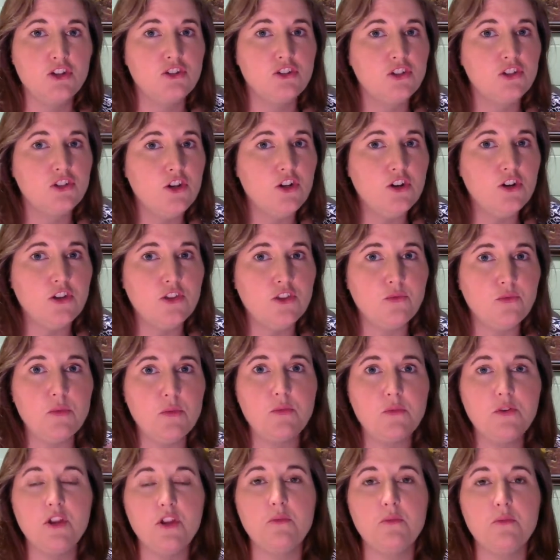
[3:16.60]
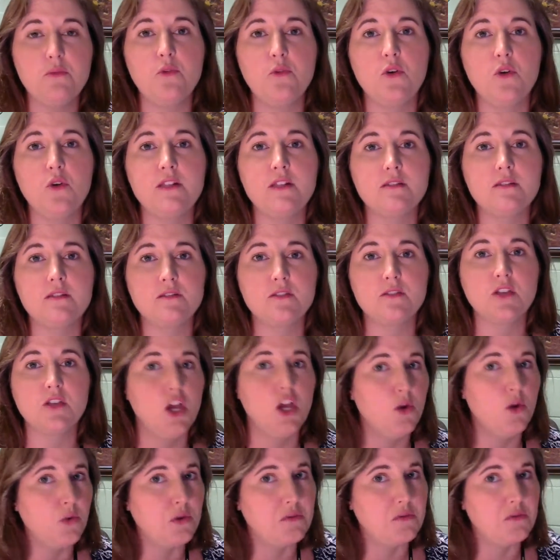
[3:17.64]
2 to 3 bullet points
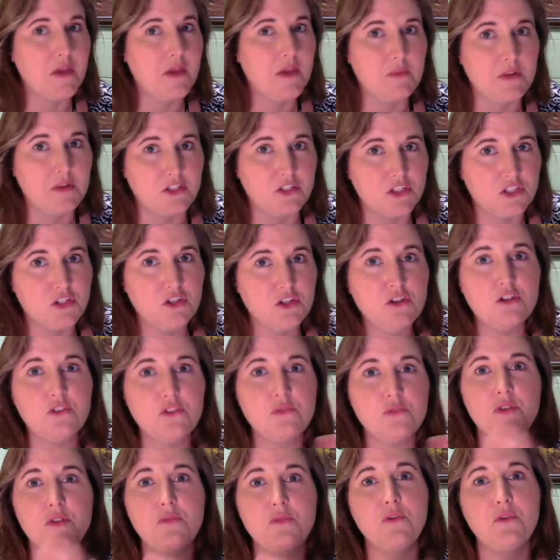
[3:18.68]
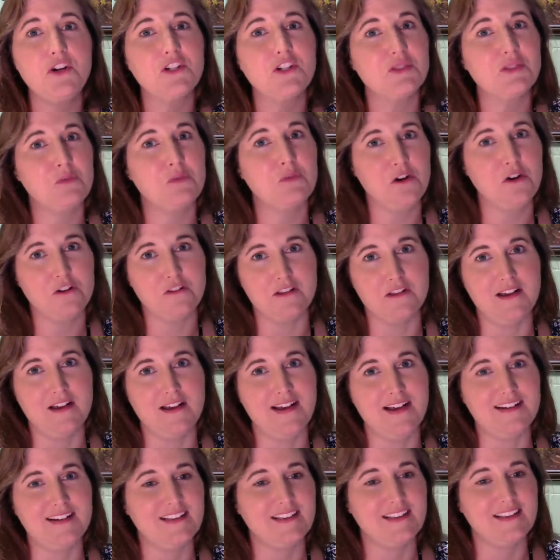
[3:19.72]
with maybe 2 to 3 words per
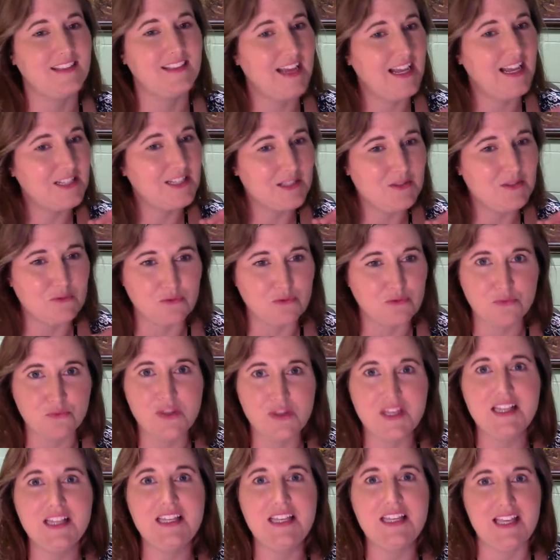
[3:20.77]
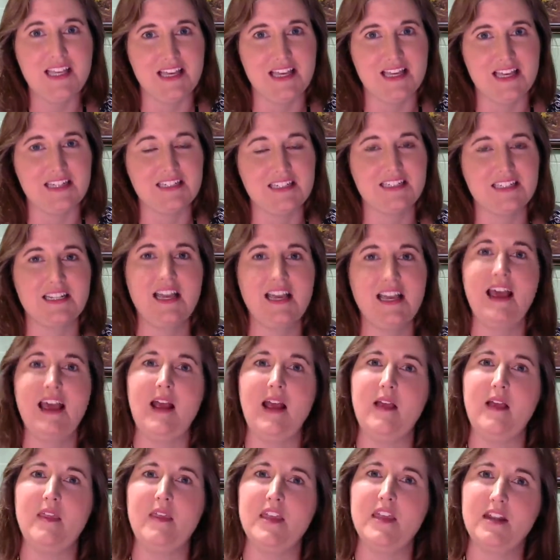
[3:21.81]
line. That's really it.
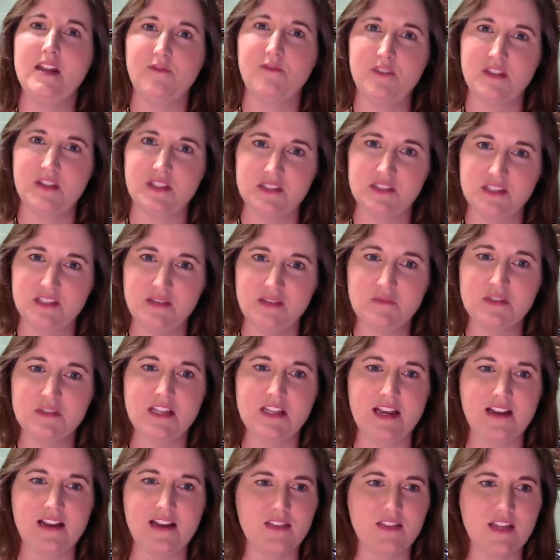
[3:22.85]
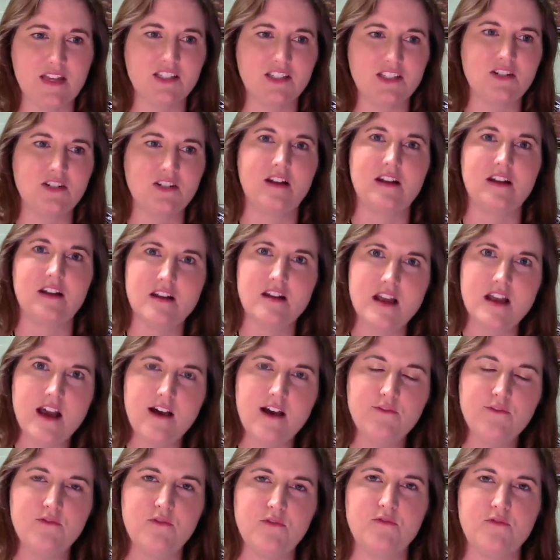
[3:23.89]
And then if it seems like that's not
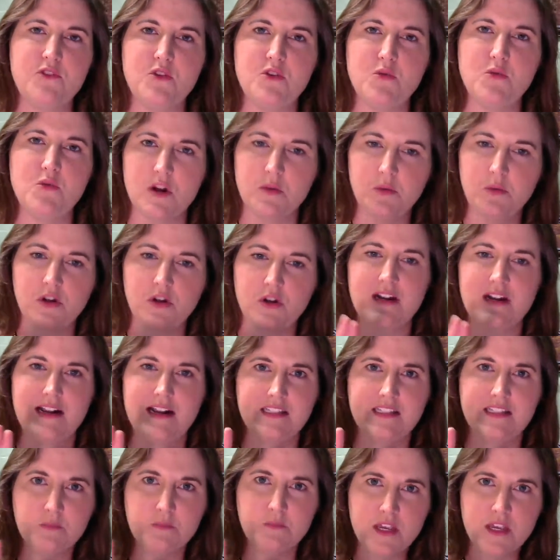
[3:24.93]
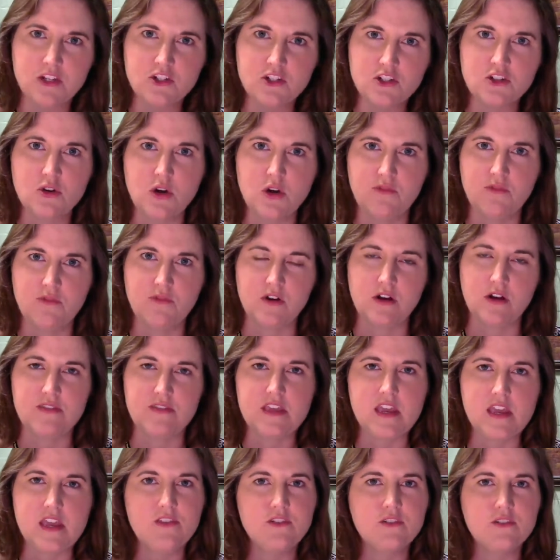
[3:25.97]
enough, if you want to put a nice picture over on
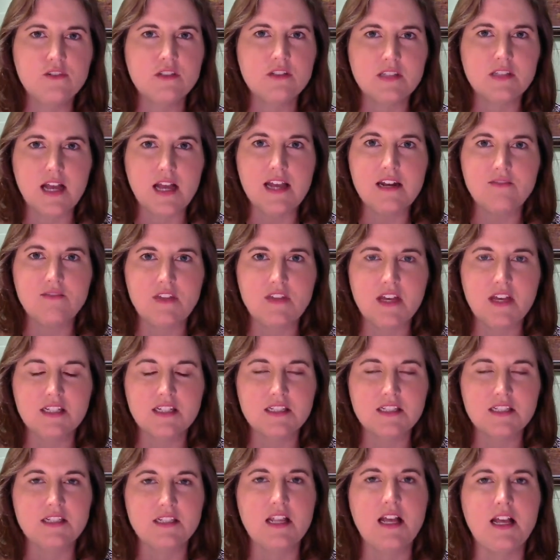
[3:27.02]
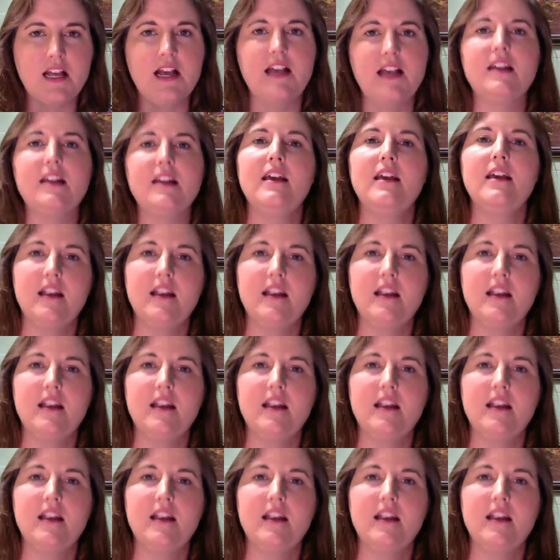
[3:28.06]
the other side of that slide,